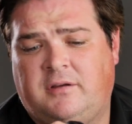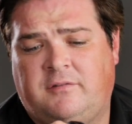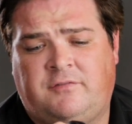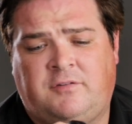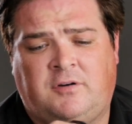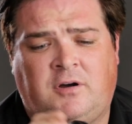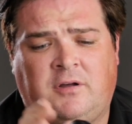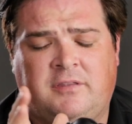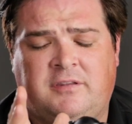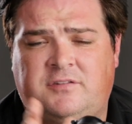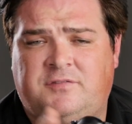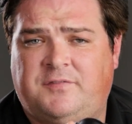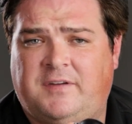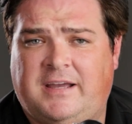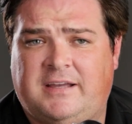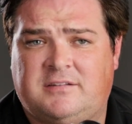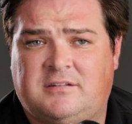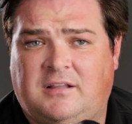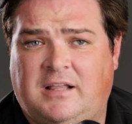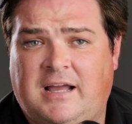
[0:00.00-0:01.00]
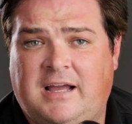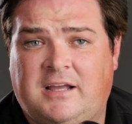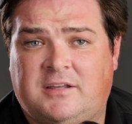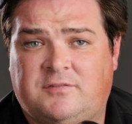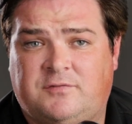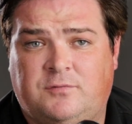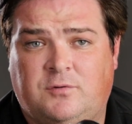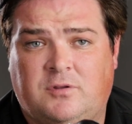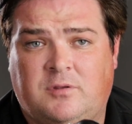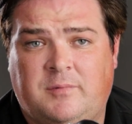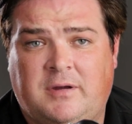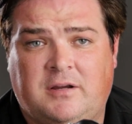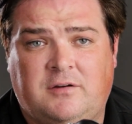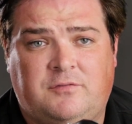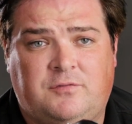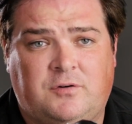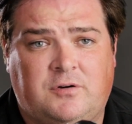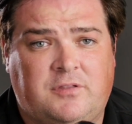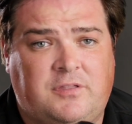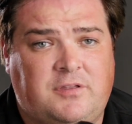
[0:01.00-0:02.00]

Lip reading: of all this fast glass for the Micro Four